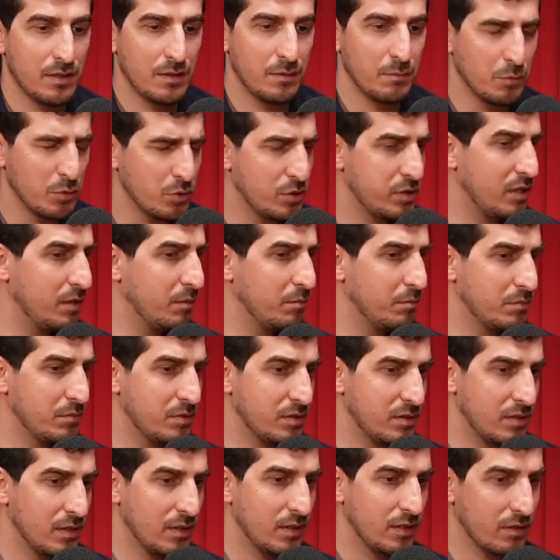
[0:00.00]

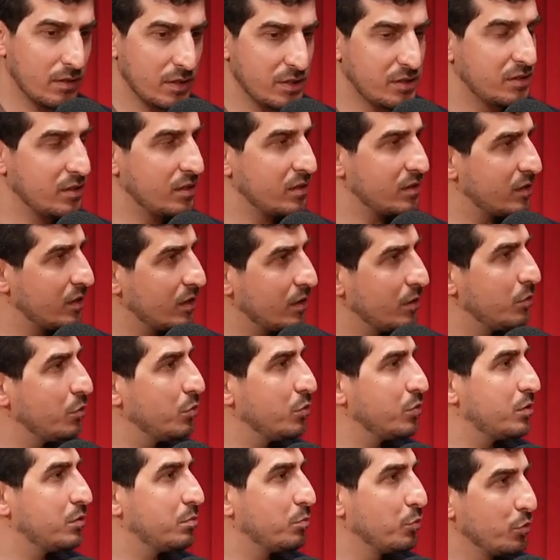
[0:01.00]
Muslims, Christians,
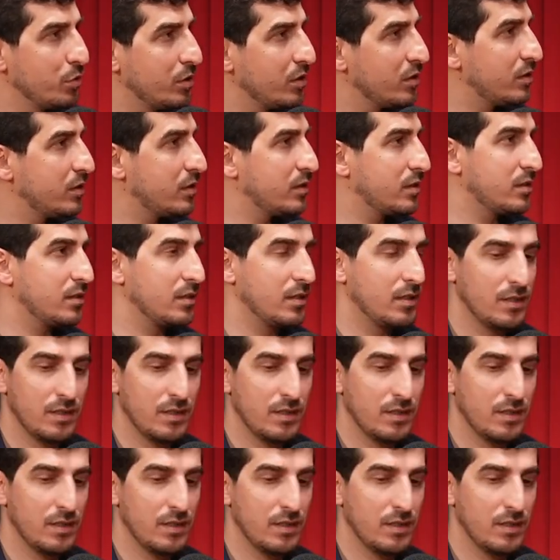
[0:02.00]
Hindus, Buddhists.